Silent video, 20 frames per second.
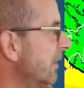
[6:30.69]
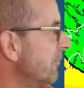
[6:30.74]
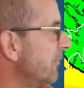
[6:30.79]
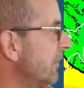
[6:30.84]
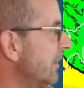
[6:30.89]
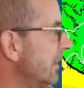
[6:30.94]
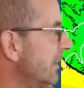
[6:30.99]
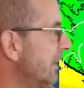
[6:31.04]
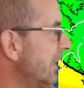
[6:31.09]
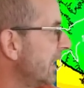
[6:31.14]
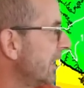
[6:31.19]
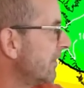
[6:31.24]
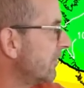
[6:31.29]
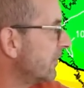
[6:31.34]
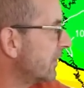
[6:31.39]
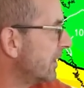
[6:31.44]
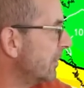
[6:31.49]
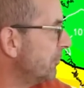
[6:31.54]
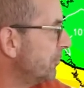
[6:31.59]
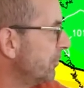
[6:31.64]
The
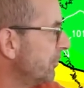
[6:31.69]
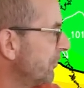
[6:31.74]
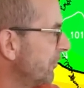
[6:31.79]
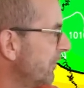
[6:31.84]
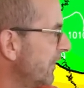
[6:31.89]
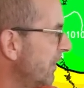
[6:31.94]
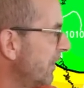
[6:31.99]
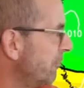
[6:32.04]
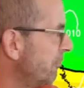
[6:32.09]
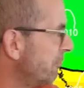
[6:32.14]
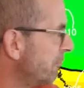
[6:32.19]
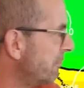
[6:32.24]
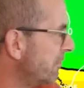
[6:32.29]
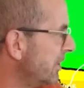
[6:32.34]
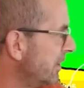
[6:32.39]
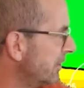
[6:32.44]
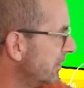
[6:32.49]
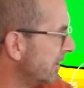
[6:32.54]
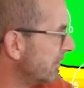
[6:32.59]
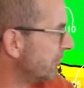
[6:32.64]
Atlantic influence there
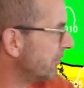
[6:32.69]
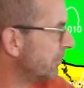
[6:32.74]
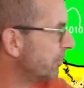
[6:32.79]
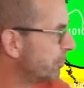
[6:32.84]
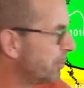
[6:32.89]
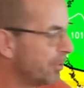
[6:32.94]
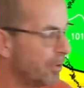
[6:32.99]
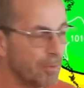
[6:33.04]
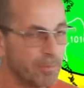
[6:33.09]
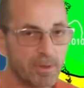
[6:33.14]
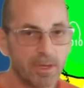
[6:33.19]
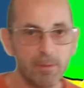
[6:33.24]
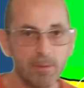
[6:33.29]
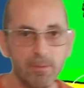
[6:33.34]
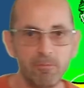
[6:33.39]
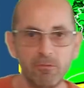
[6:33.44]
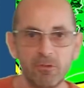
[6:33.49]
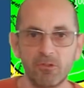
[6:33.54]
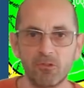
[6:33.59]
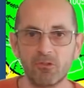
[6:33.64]
really at this point
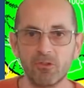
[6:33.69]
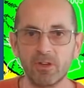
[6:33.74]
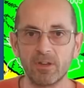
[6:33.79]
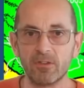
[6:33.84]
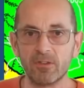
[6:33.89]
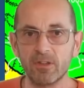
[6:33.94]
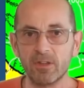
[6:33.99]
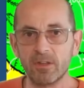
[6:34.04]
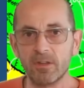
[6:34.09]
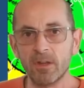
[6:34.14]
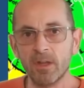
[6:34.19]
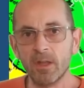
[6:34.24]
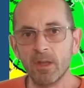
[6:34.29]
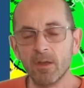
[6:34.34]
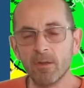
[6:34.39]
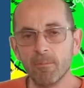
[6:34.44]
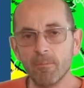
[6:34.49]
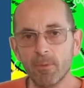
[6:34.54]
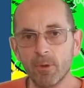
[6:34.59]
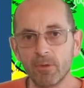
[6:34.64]
becoming restricted
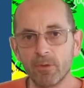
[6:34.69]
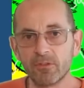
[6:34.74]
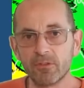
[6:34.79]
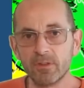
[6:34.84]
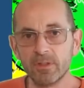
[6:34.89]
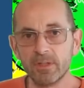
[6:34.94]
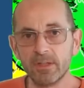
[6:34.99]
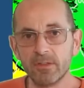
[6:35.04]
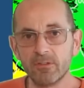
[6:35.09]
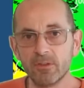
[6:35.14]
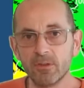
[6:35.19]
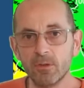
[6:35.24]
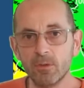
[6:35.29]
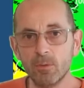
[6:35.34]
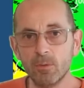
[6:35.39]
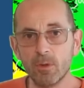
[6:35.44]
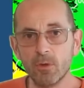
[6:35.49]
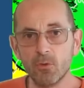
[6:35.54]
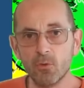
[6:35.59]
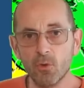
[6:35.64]
mostly
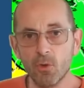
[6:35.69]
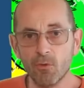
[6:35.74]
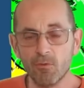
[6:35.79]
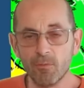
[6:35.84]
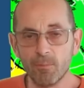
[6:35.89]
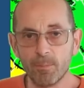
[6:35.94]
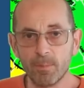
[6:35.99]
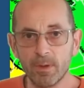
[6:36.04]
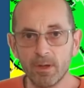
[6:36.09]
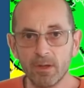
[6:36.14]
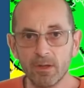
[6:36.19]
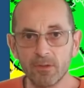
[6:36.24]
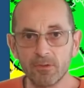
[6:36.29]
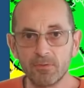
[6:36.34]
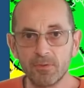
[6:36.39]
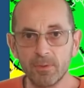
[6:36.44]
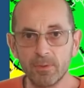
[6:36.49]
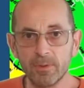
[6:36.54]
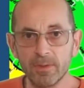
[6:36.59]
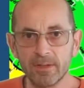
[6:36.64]
to northern parts
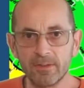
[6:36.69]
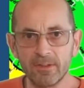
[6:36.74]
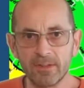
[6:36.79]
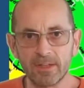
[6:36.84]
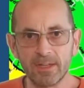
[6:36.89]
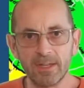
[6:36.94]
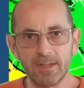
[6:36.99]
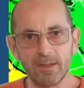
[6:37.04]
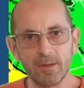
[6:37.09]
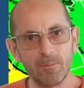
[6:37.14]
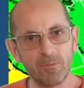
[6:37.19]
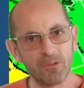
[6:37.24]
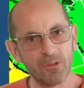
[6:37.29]
of the United Kingdom.